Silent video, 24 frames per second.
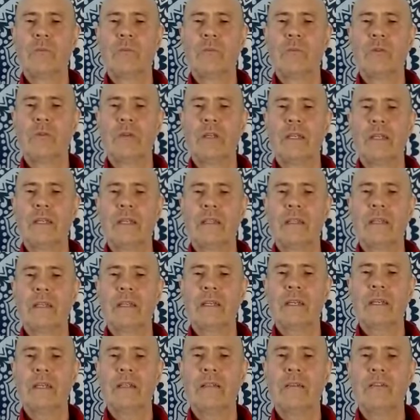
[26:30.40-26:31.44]

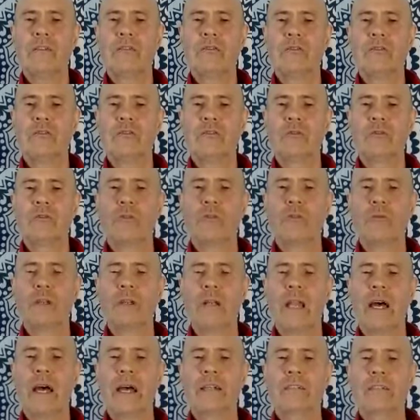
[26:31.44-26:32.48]
Breathing in, the jaw
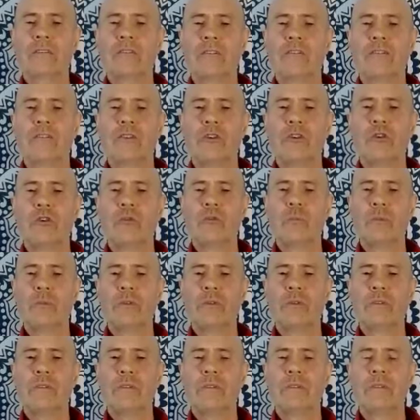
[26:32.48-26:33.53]
relaxes
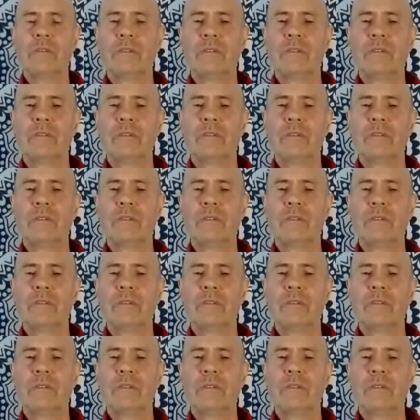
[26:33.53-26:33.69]
open.